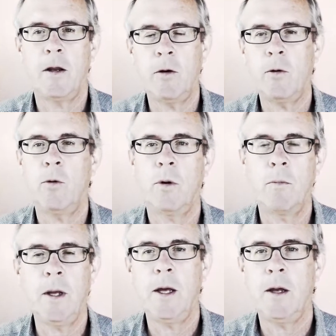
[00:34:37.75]
and you
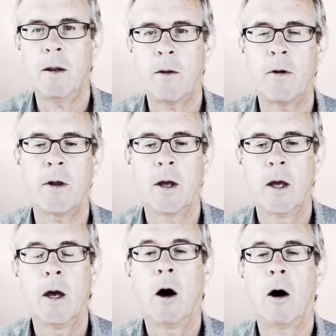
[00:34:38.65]
and me and everything
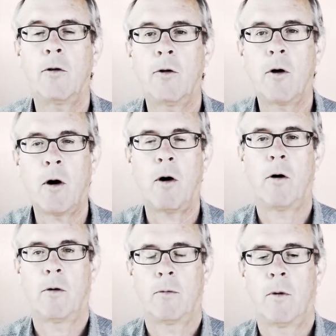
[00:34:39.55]
onto the
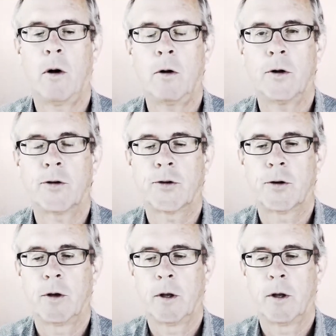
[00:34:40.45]
all, allness.